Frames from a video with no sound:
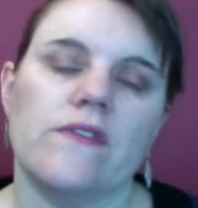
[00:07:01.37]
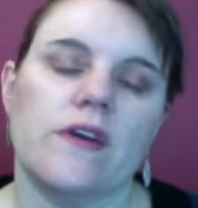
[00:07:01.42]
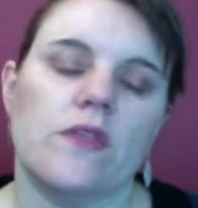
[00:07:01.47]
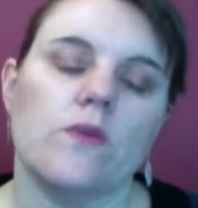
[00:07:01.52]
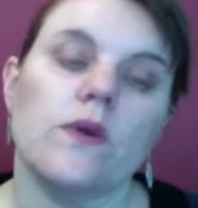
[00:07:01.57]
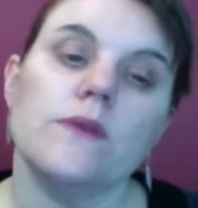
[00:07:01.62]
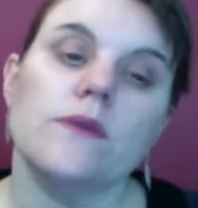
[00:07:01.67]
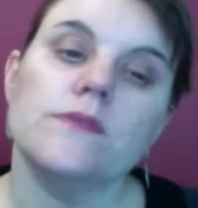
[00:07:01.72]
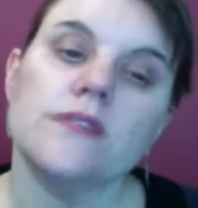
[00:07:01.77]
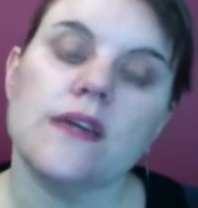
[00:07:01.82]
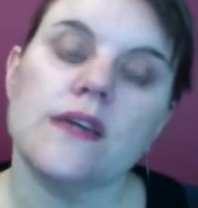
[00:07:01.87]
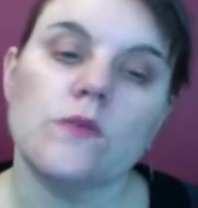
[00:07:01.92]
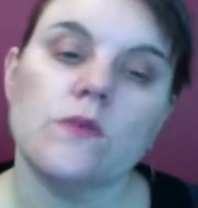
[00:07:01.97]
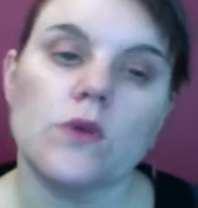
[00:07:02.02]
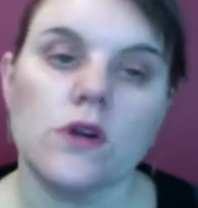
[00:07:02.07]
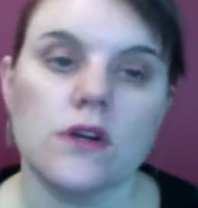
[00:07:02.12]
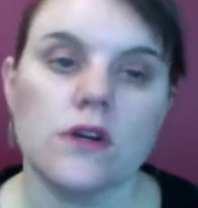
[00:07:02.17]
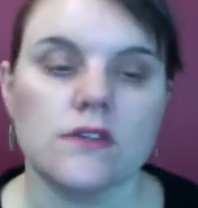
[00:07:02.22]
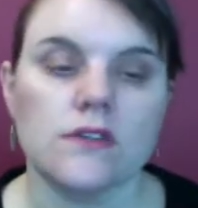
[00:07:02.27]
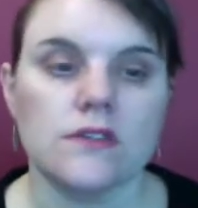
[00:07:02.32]
the website
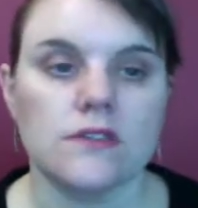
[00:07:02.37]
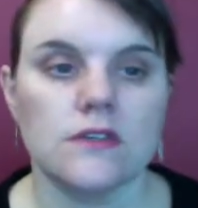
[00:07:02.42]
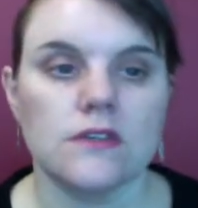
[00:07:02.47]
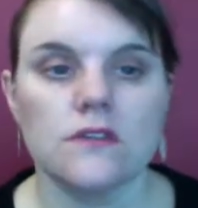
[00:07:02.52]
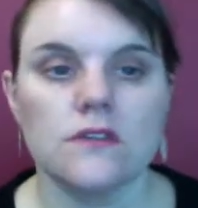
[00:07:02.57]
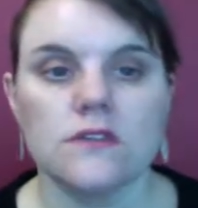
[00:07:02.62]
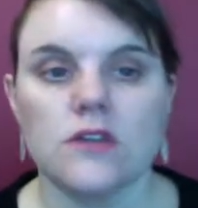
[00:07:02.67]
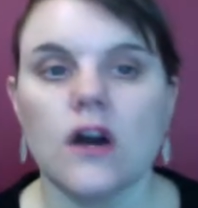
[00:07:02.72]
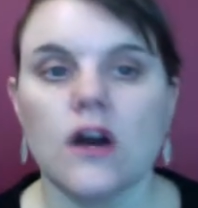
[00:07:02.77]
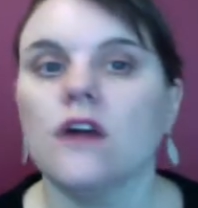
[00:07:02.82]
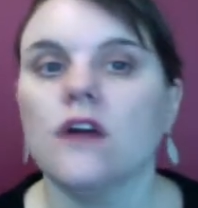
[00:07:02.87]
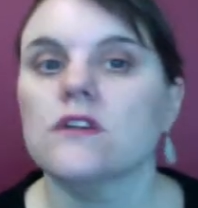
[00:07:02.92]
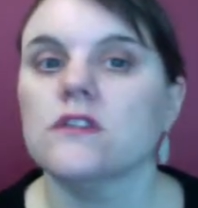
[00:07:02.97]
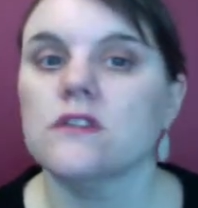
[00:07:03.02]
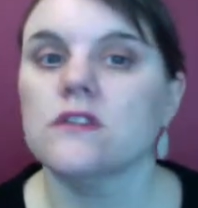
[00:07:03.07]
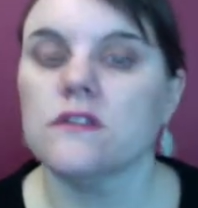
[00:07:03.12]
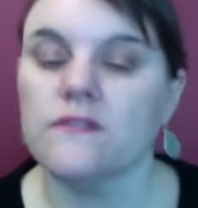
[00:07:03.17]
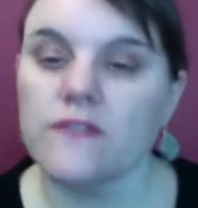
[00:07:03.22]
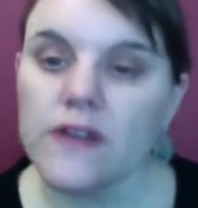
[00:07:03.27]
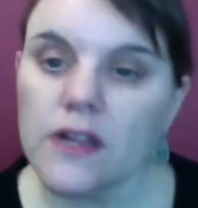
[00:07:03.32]
works, talk to
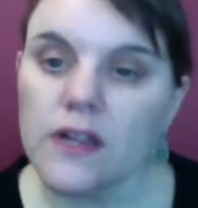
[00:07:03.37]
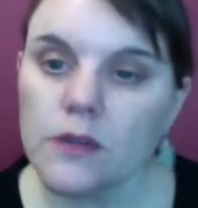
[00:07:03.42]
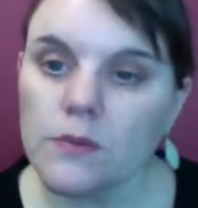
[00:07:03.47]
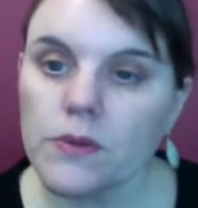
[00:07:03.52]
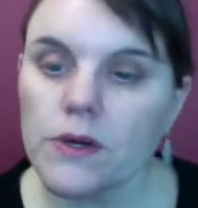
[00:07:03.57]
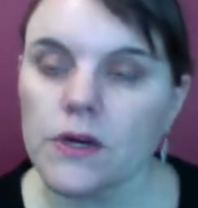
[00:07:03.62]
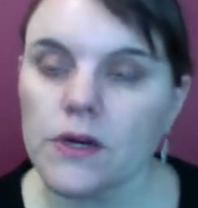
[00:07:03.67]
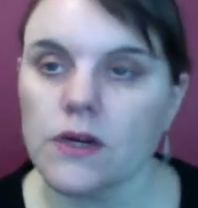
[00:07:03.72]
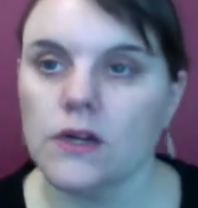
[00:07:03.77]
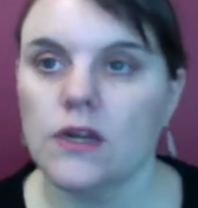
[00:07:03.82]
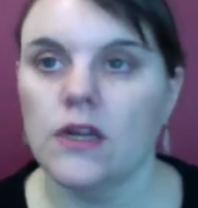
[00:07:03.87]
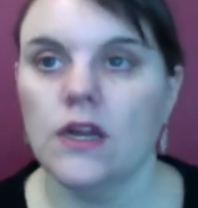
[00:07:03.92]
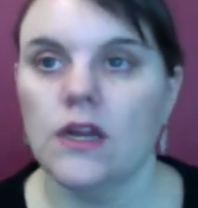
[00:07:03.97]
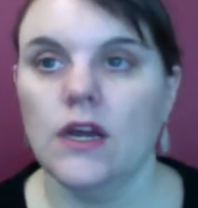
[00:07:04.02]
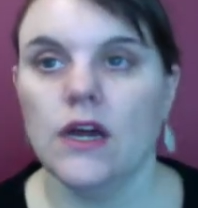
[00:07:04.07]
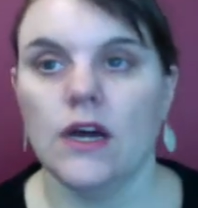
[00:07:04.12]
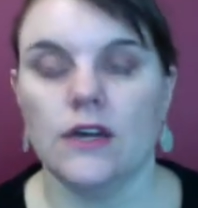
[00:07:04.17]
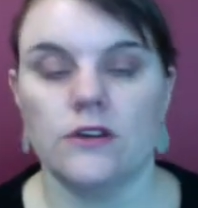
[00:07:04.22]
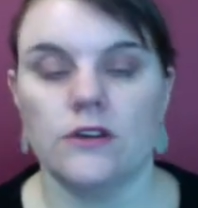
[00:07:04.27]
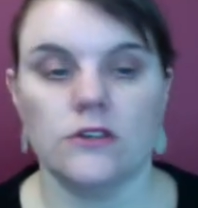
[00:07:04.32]
the developer,
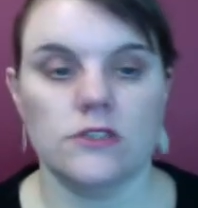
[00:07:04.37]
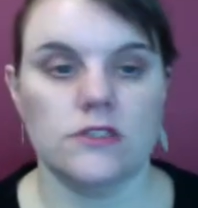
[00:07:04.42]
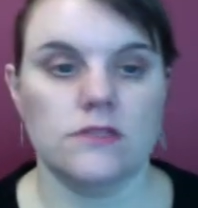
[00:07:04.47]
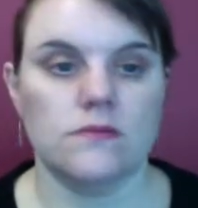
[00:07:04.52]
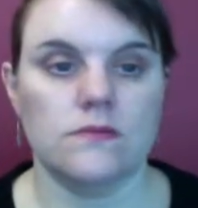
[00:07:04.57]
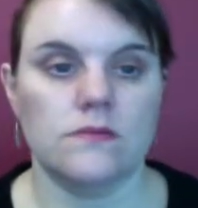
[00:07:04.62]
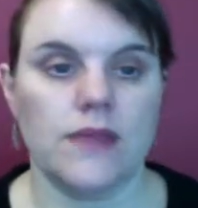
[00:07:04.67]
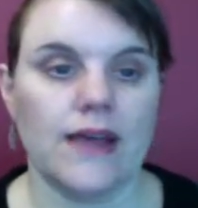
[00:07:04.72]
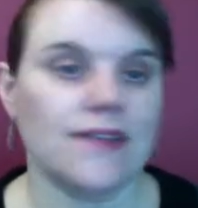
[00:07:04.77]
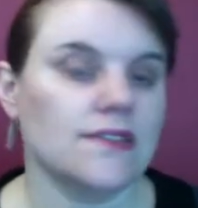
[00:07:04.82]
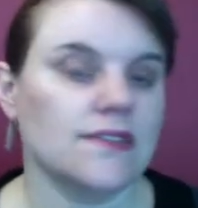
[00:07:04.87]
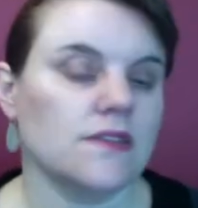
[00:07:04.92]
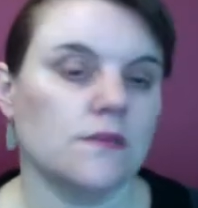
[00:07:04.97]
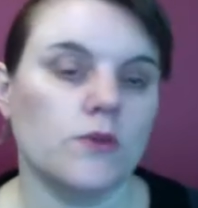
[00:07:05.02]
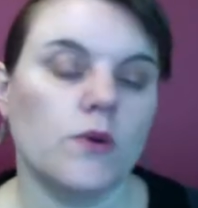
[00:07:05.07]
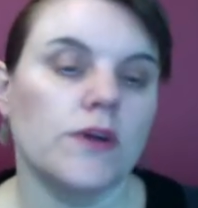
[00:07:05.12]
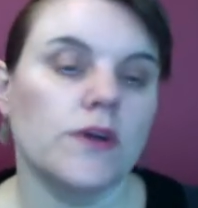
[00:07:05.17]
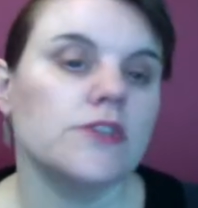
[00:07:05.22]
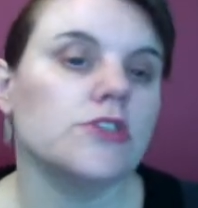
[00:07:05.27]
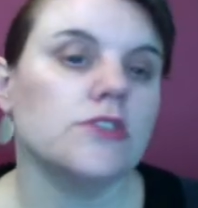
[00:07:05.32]
ask some
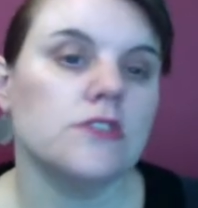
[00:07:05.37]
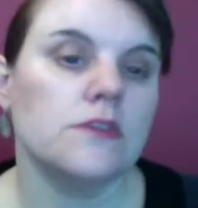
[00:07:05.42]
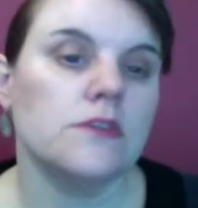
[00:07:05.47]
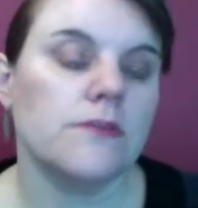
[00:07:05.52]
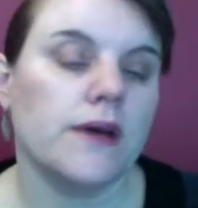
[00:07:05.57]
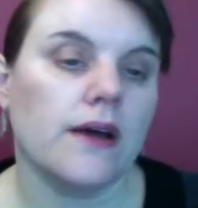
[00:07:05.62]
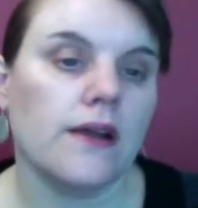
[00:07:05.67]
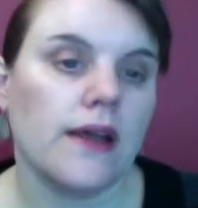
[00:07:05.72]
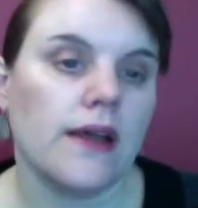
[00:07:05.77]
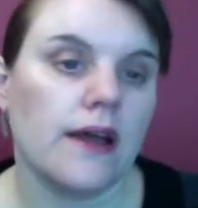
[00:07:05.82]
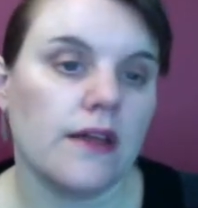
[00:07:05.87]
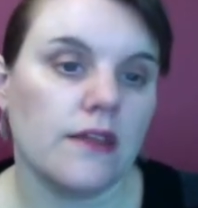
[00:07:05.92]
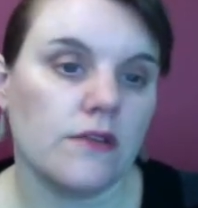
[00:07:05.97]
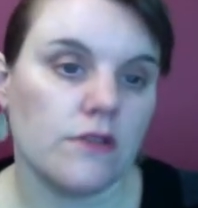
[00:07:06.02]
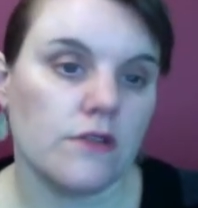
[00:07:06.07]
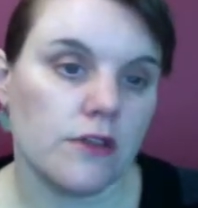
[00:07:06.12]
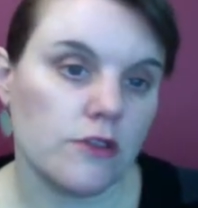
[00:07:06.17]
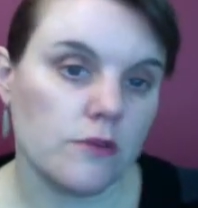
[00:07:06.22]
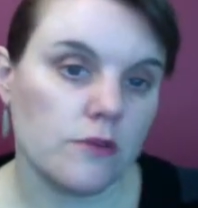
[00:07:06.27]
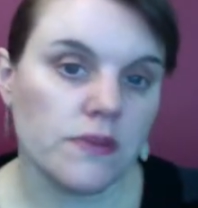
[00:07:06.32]
questions about how they
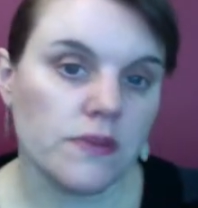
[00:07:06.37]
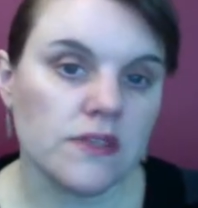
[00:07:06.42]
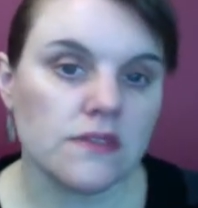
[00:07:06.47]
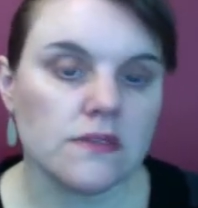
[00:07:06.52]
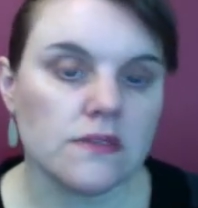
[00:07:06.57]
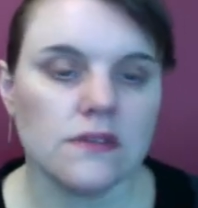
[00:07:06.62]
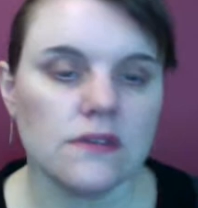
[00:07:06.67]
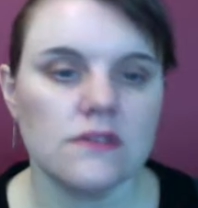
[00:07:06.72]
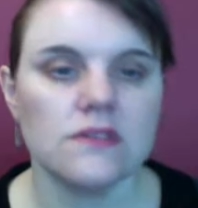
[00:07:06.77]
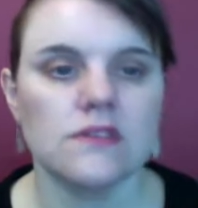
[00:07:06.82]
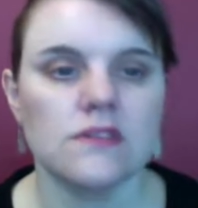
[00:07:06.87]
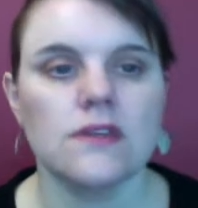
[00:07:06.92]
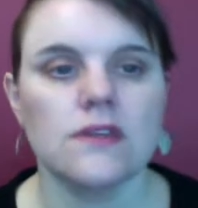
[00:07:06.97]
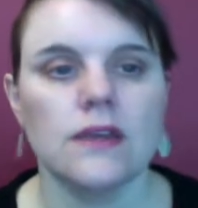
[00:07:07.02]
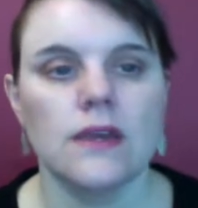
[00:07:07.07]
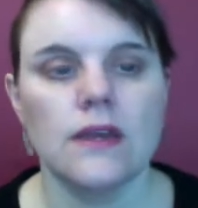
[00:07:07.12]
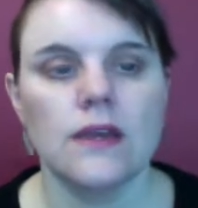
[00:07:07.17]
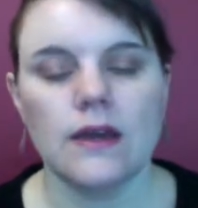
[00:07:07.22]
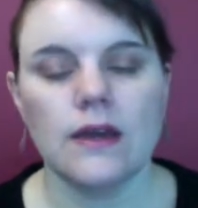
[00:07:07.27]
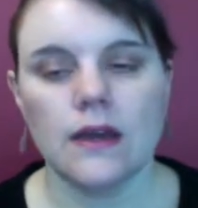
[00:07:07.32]
run their business,
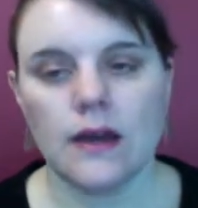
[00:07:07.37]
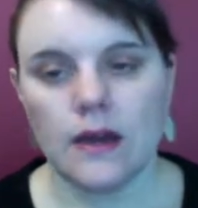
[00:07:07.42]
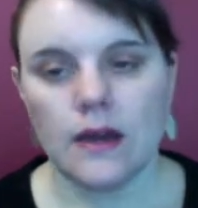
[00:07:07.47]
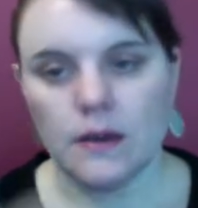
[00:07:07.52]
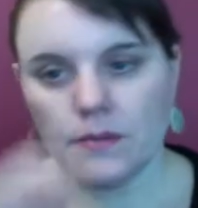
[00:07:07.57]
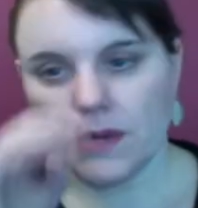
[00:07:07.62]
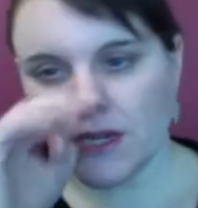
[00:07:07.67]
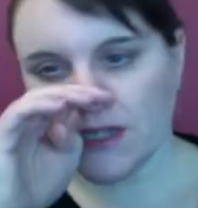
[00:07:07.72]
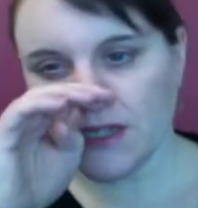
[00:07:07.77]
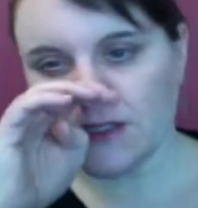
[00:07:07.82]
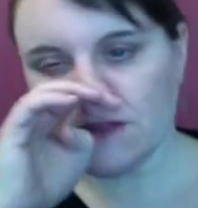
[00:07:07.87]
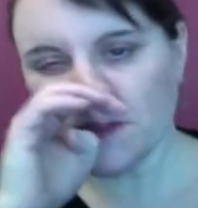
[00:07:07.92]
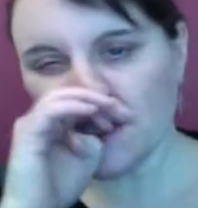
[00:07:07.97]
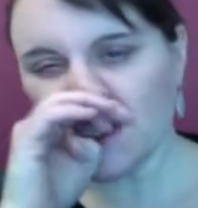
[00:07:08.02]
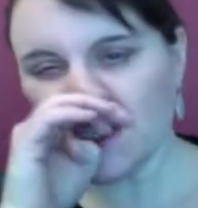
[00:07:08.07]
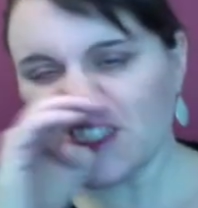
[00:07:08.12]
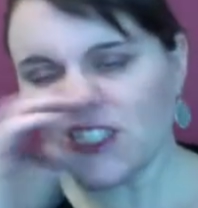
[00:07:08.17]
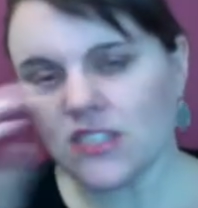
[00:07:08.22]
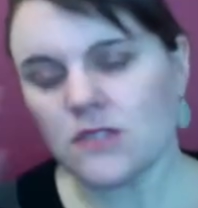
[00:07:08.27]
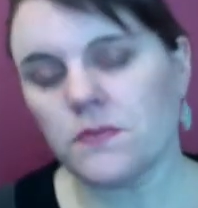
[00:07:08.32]
because it
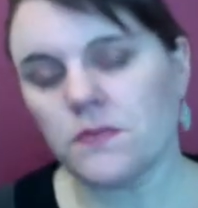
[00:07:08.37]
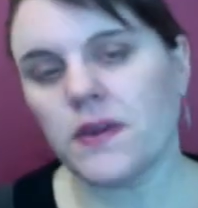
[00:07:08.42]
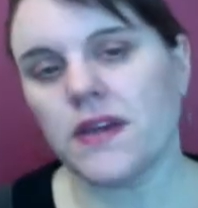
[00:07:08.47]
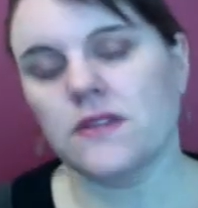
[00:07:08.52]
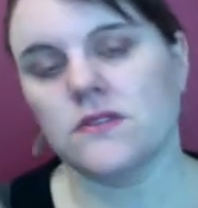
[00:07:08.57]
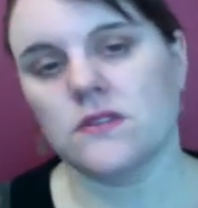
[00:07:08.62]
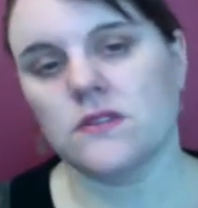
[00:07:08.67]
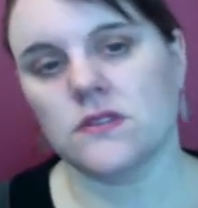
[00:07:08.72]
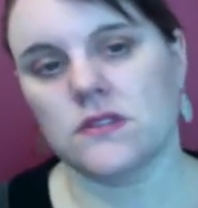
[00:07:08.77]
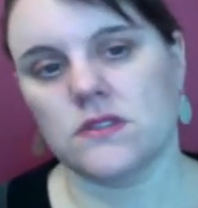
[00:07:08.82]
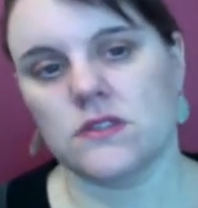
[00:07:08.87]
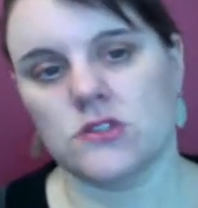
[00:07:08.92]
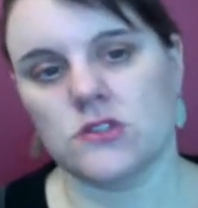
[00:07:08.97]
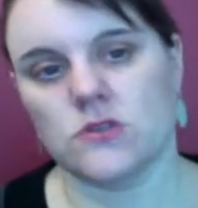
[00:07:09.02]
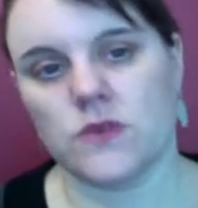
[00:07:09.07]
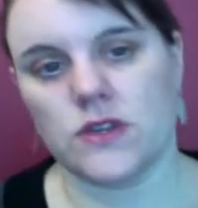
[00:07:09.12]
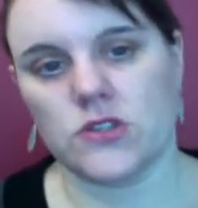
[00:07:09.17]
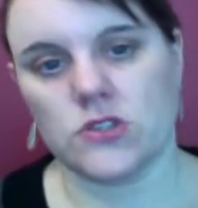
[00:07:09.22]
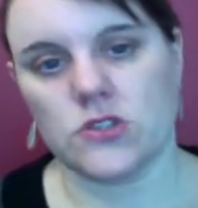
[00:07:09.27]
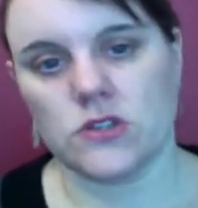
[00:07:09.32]
really just depends on the
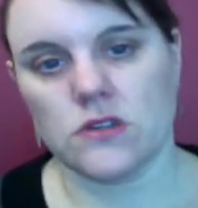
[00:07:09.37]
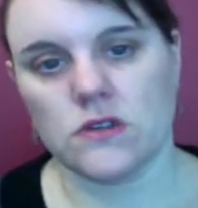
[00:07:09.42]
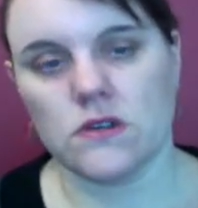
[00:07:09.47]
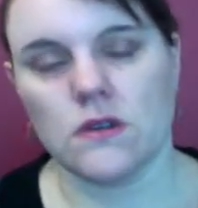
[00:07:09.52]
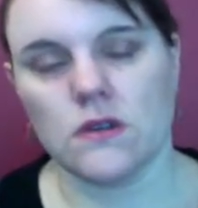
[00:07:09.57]
situation.